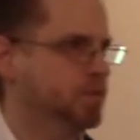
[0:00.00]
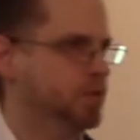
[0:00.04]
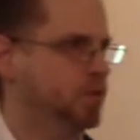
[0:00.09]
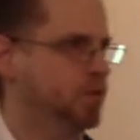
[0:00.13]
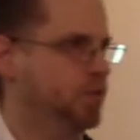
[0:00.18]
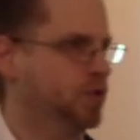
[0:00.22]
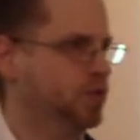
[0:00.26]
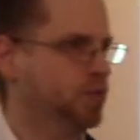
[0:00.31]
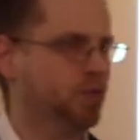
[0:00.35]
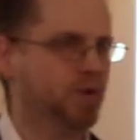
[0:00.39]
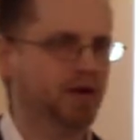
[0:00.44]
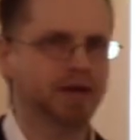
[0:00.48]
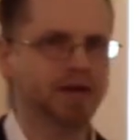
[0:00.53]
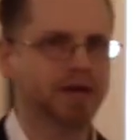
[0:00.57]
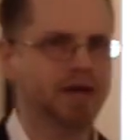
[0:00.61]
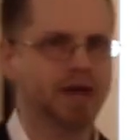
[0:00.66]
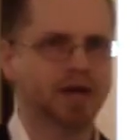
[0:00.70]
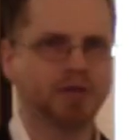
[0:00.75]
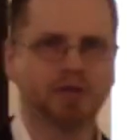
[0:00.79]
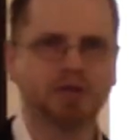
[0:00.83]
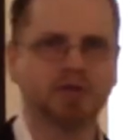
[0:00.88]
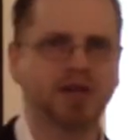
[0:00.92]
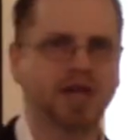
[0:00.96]
with one
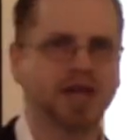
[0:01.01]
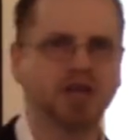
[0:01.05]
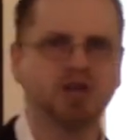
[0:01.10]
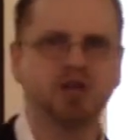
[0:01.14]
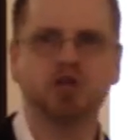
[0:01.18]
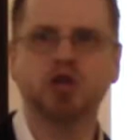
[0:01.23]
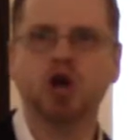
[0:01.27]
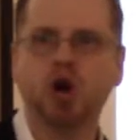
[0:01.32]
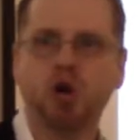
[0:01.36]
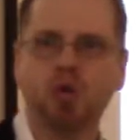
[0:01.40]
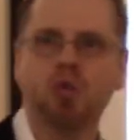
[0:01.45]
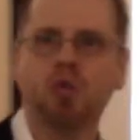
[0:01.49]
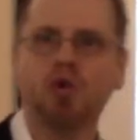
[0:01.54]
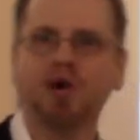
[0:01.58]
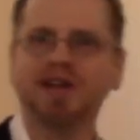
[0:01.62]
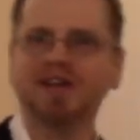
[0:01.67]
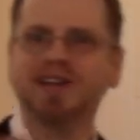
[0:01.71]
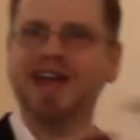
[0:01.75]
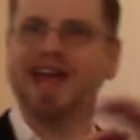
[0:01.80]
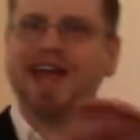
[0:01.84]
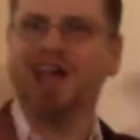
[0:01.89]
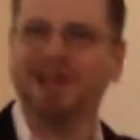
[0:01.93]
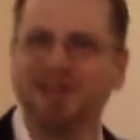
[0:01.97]
another that no
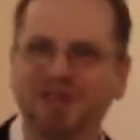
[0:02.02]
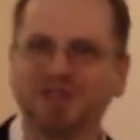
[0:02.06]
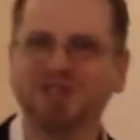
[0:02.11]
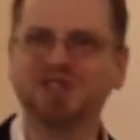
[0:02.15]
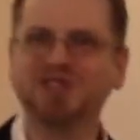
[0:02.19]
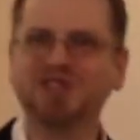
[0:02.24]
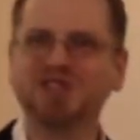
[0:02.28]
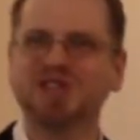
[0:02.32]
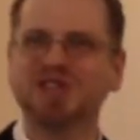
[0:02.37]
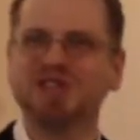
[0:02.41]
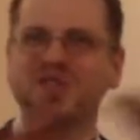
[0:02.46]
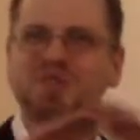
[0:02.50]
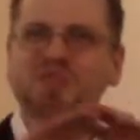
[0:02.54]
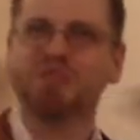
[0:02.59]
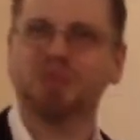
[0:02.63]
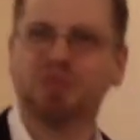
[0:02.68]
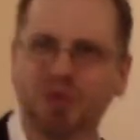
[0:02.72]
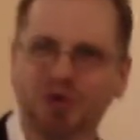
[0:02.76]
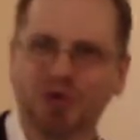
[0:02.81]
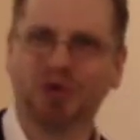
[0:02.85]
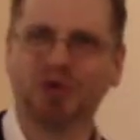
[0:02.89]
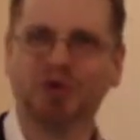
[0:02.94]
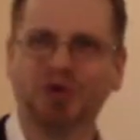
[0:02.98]
one else in the
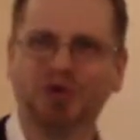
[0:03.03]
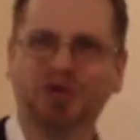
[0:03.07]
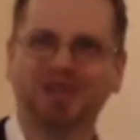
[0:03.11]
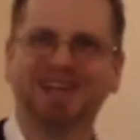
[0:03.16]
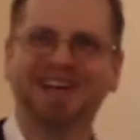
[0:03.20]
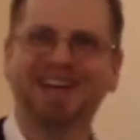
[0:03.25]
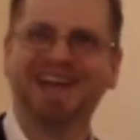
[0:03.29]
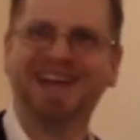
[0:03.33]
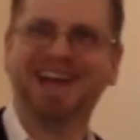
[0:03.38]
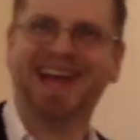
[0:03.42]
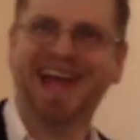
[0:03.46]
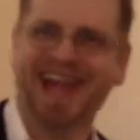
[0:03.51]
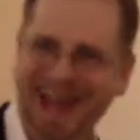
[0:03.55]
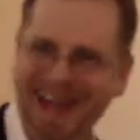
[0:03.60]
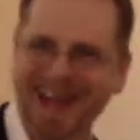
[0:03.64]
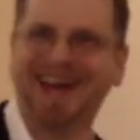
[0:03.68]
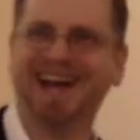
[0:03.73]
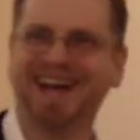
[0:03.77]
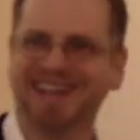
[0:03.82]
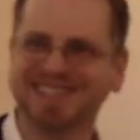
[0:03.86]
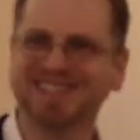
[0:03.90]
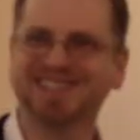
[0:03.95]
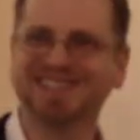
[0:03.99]
world
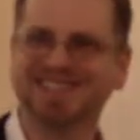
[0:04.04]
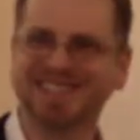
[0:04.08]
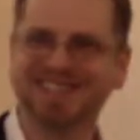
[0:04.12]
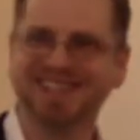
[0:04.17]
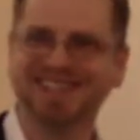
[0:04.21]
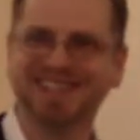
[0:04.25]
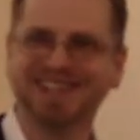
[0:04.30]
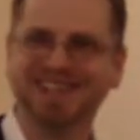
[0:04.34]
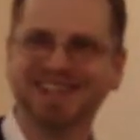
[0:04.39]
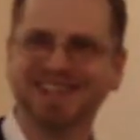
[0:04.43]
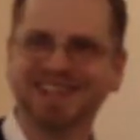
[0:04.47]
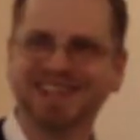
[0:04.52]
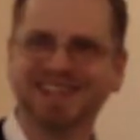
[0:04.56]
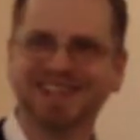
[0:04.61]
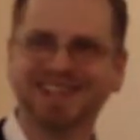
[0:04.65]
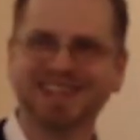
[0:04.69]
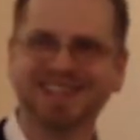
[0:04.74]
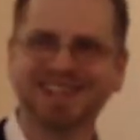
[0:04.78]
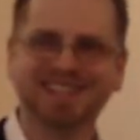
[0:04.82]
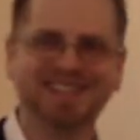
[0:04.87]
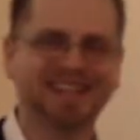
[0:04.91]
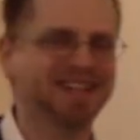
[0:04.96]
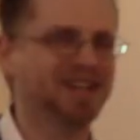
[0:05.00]
has.
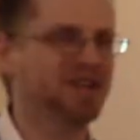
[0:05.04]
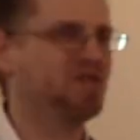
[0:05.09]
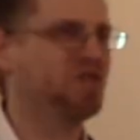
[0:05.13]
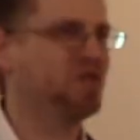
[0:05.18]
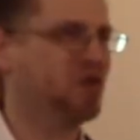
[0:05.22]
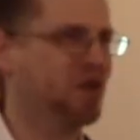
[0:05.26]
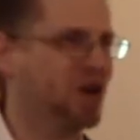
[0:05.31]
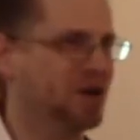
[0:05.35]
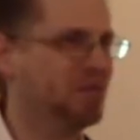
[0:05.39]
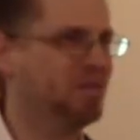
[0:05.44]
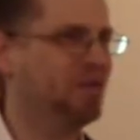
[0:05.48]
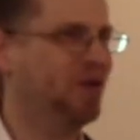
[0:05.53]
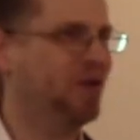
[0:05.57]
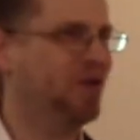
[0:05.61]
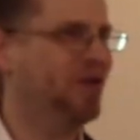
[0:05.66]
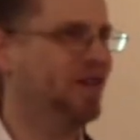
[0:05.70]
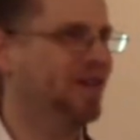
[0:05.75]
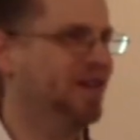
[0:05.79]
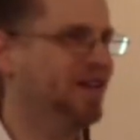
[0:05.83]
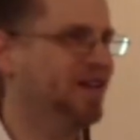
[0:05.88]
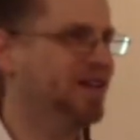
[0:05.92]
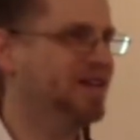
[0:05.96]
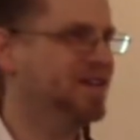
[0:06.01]
Isn't that
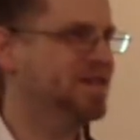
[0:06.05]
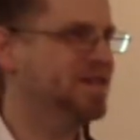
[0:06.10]
incredible?